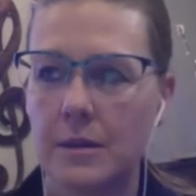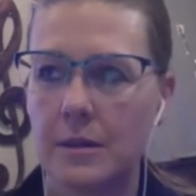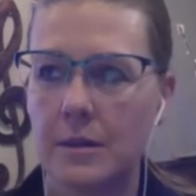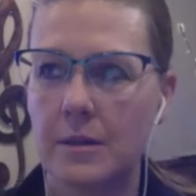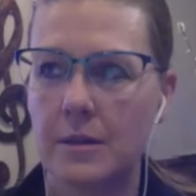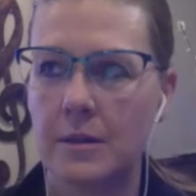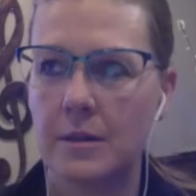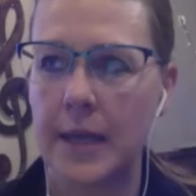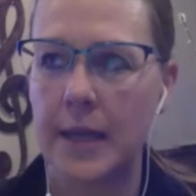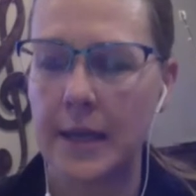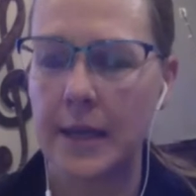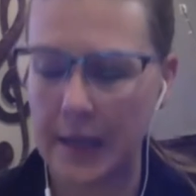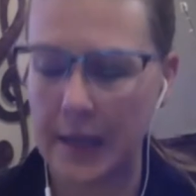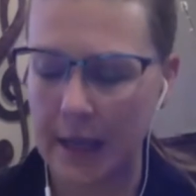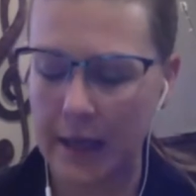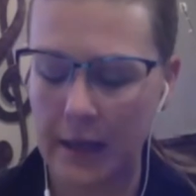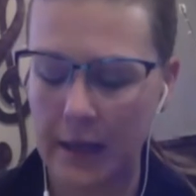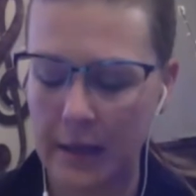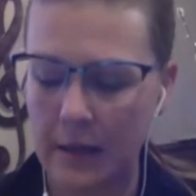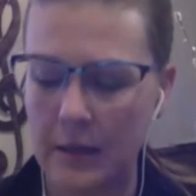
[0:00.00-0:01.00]

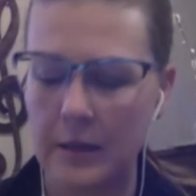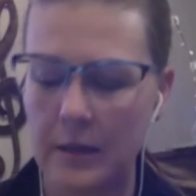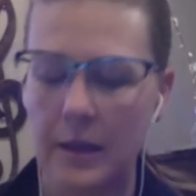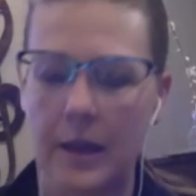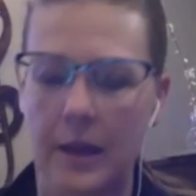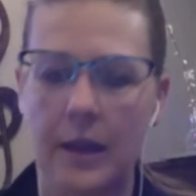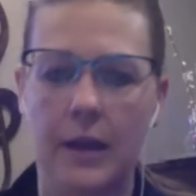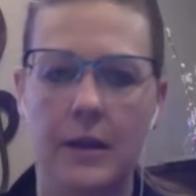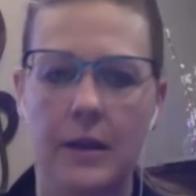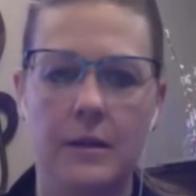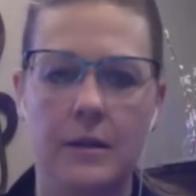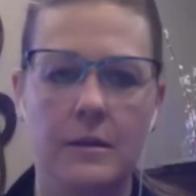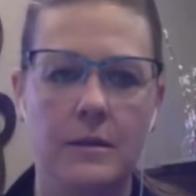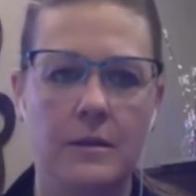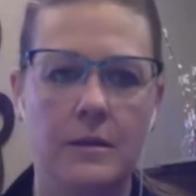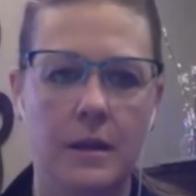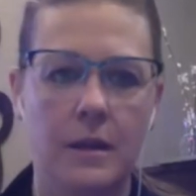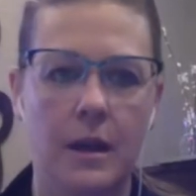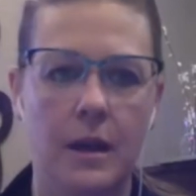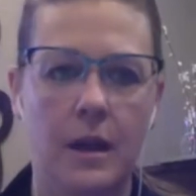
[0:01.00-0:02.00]
Dedicated, and
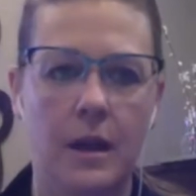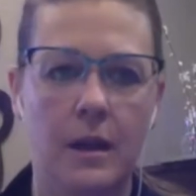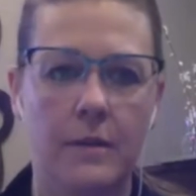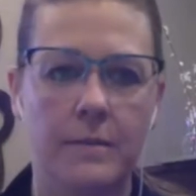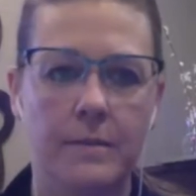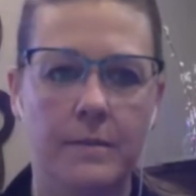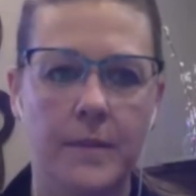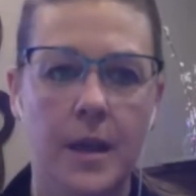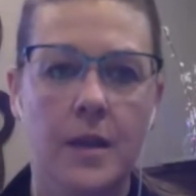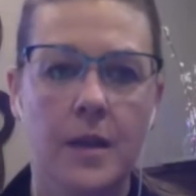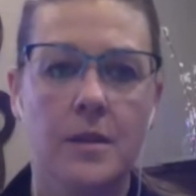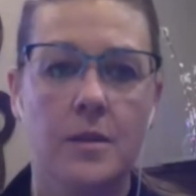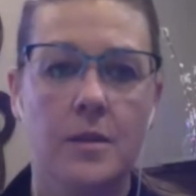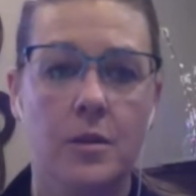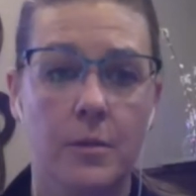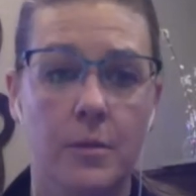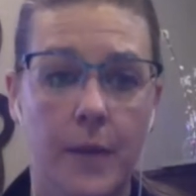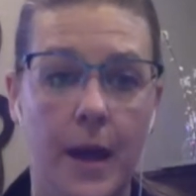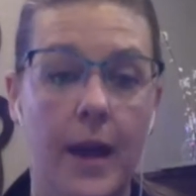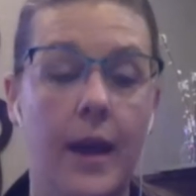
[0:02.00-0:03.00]
so
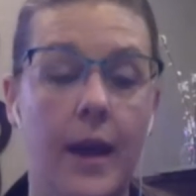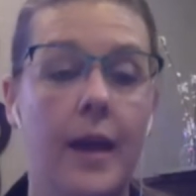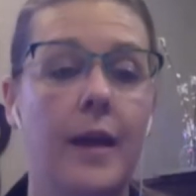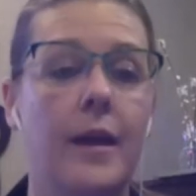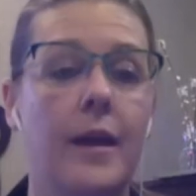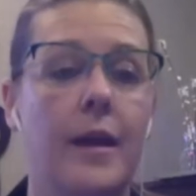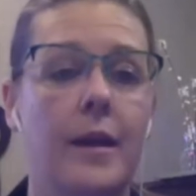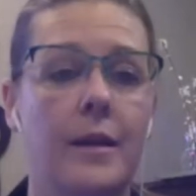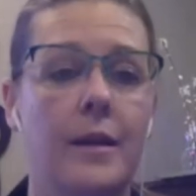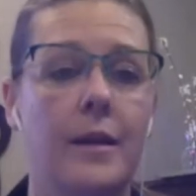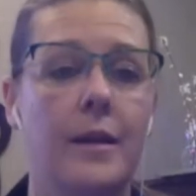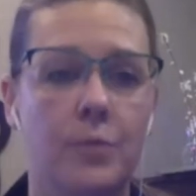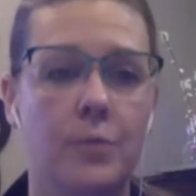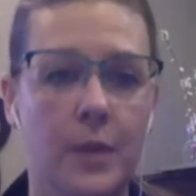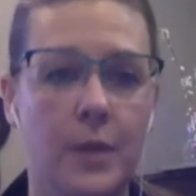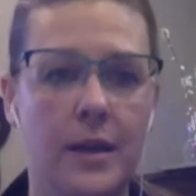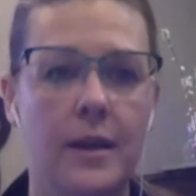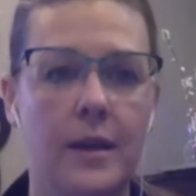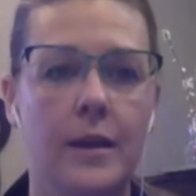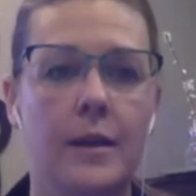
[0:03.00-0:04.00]
am I, and
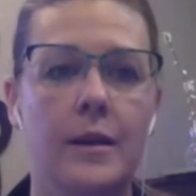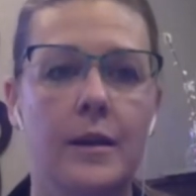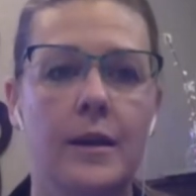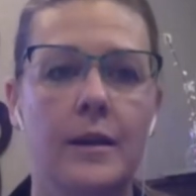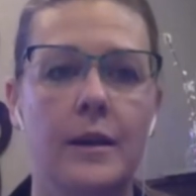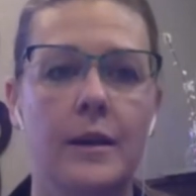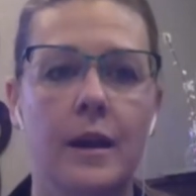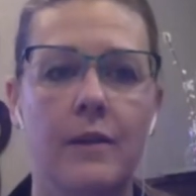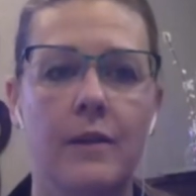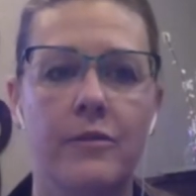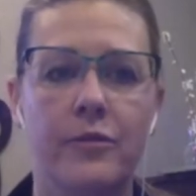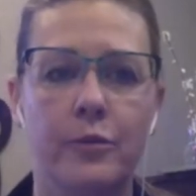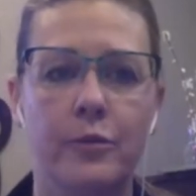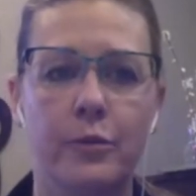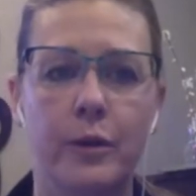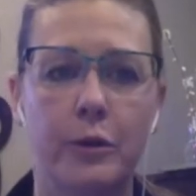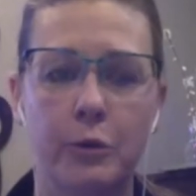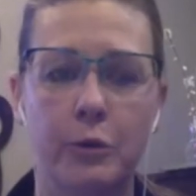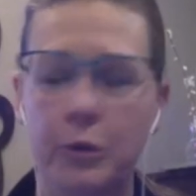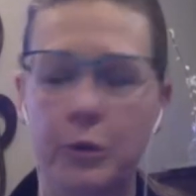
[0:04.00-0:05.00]
Rena, and I've
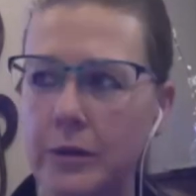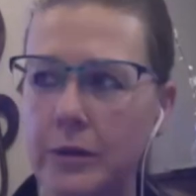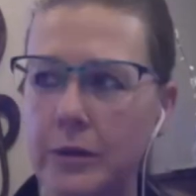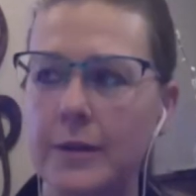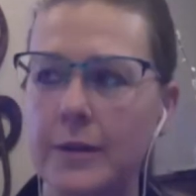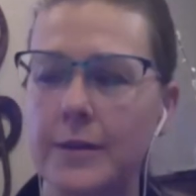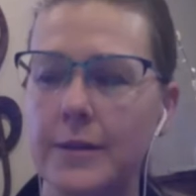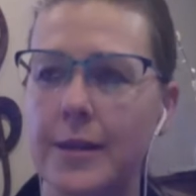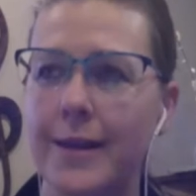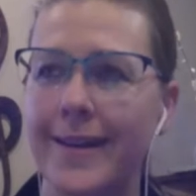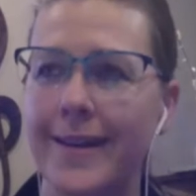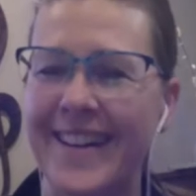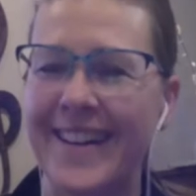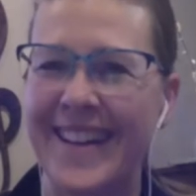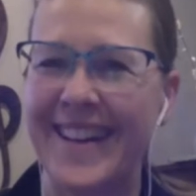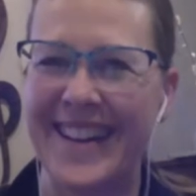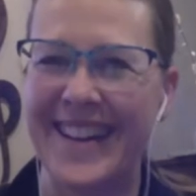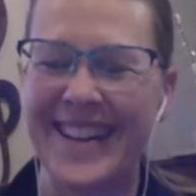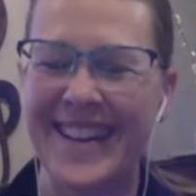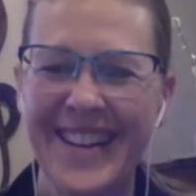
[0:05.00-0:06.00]
recruited
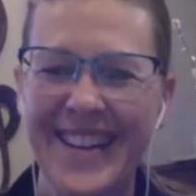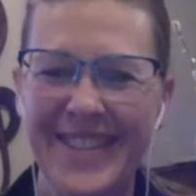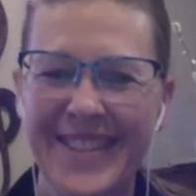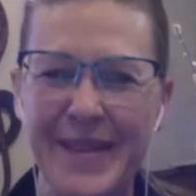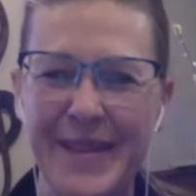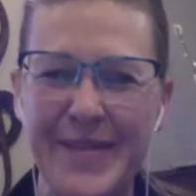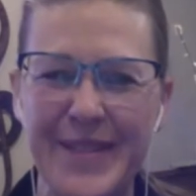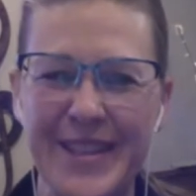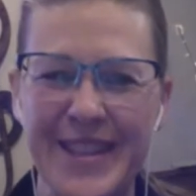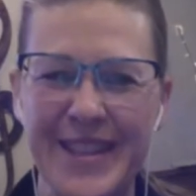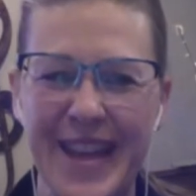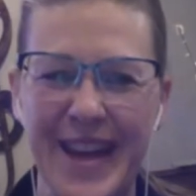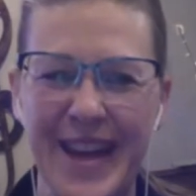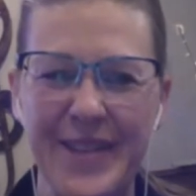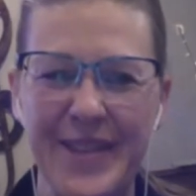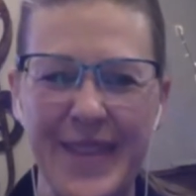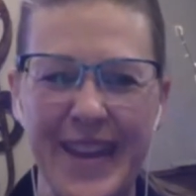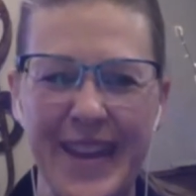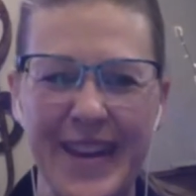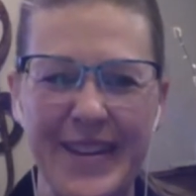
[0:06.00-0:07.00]
people to
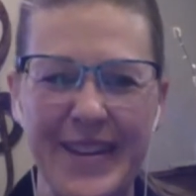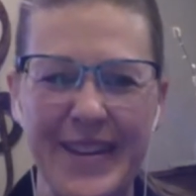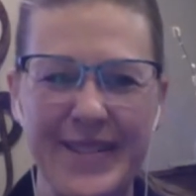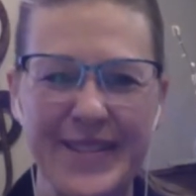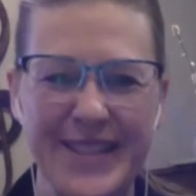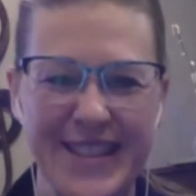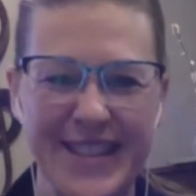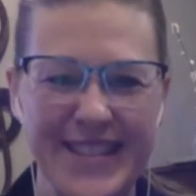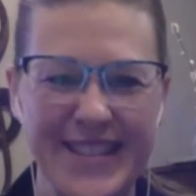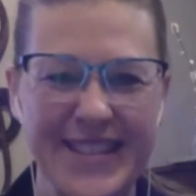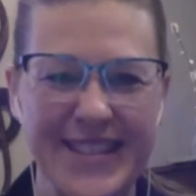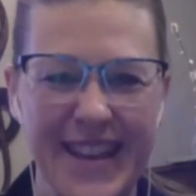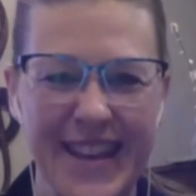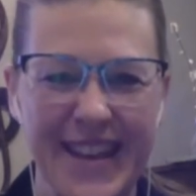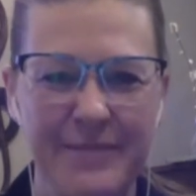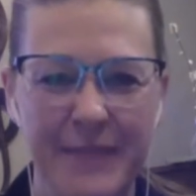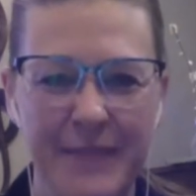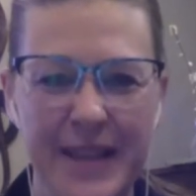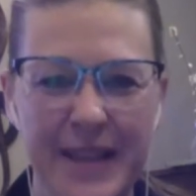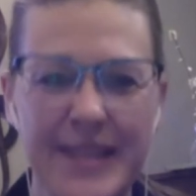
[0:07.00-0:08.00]
help me out, and yeah,
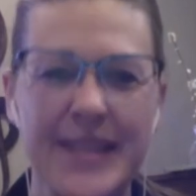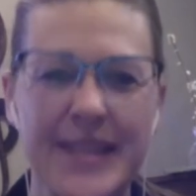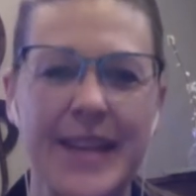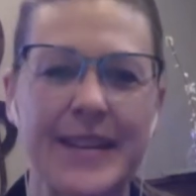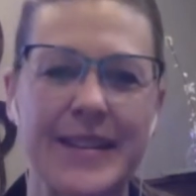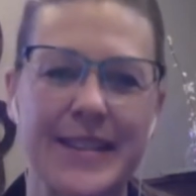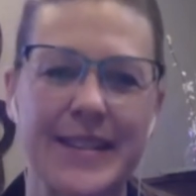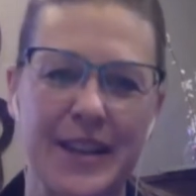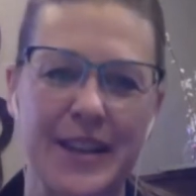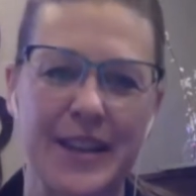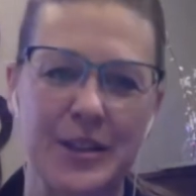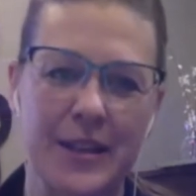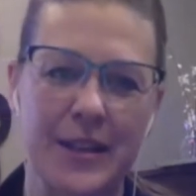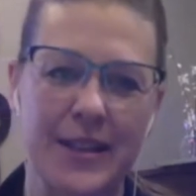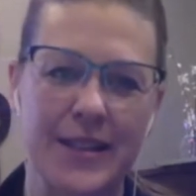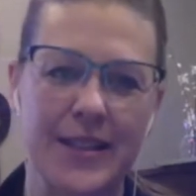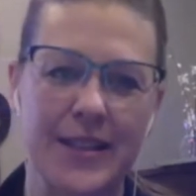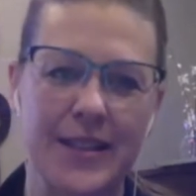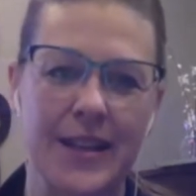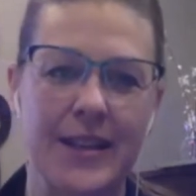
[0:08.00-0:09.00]
my son is actually
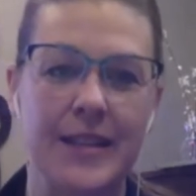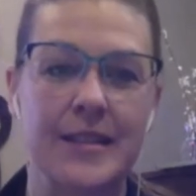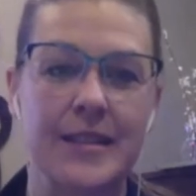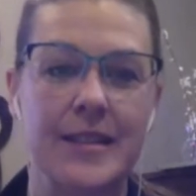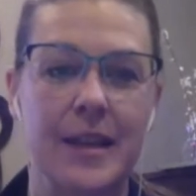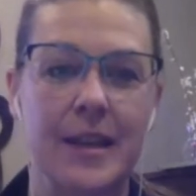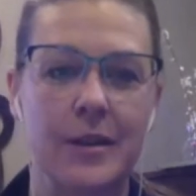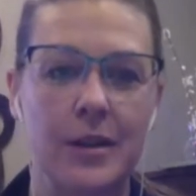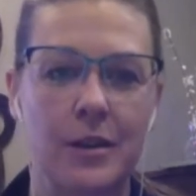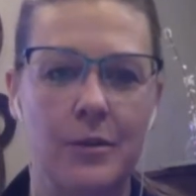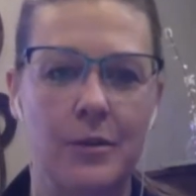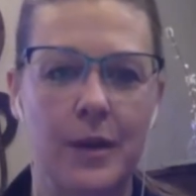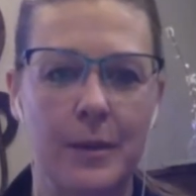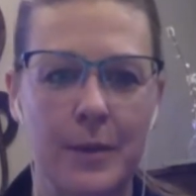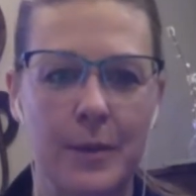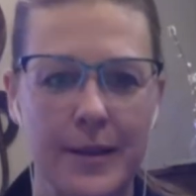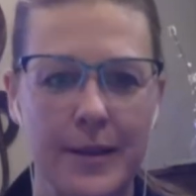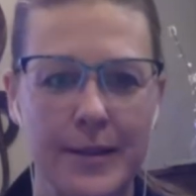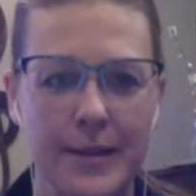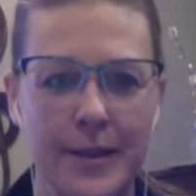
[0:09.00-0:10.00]
stuck in Saudi
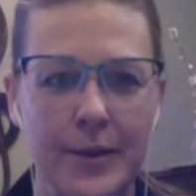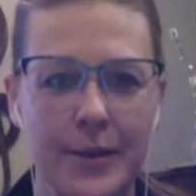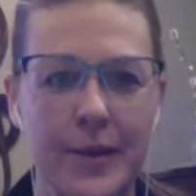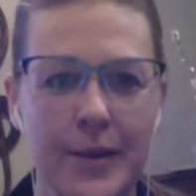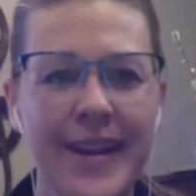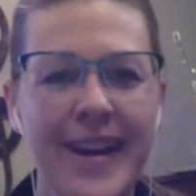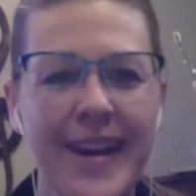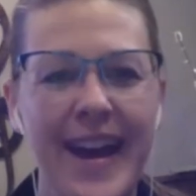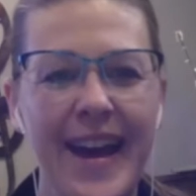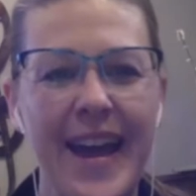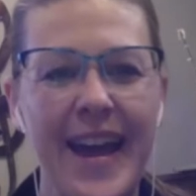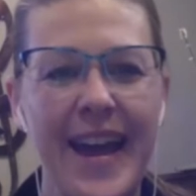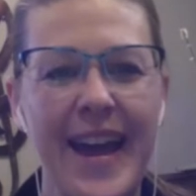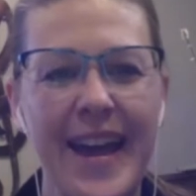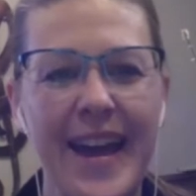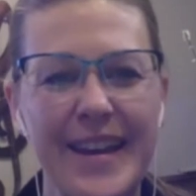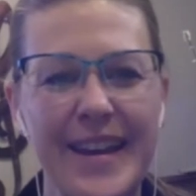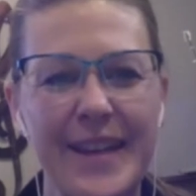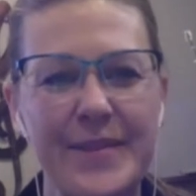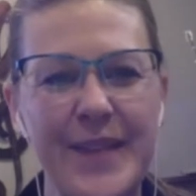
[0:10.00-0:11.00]
Arabia, so I
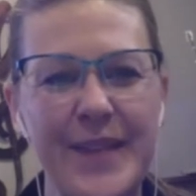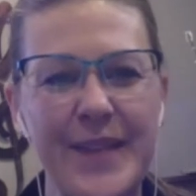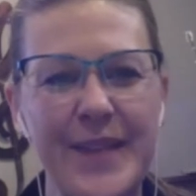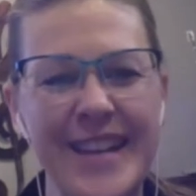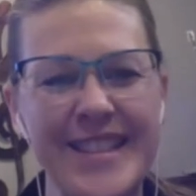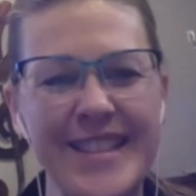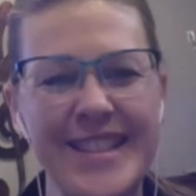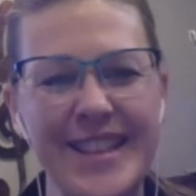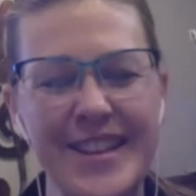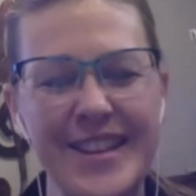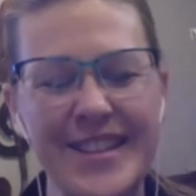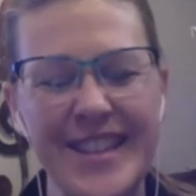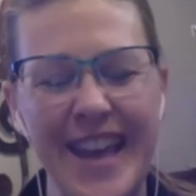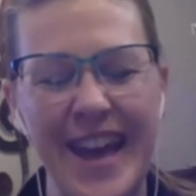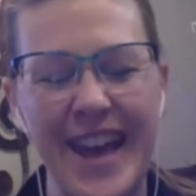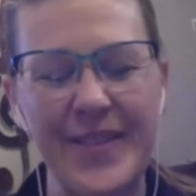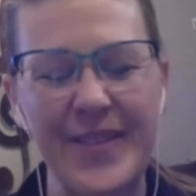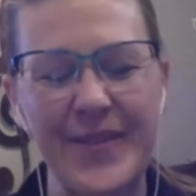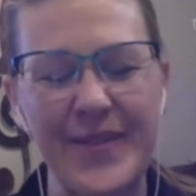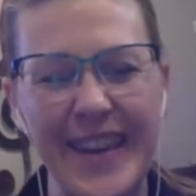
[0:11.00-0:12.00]
had him start to
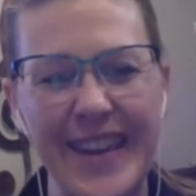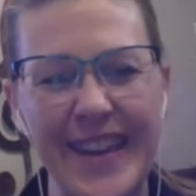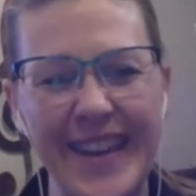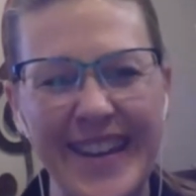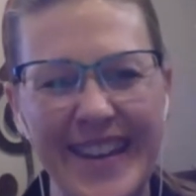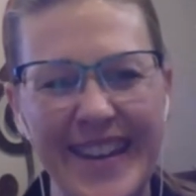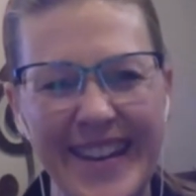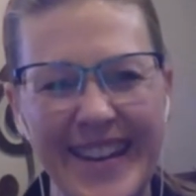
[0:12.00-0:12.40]
help me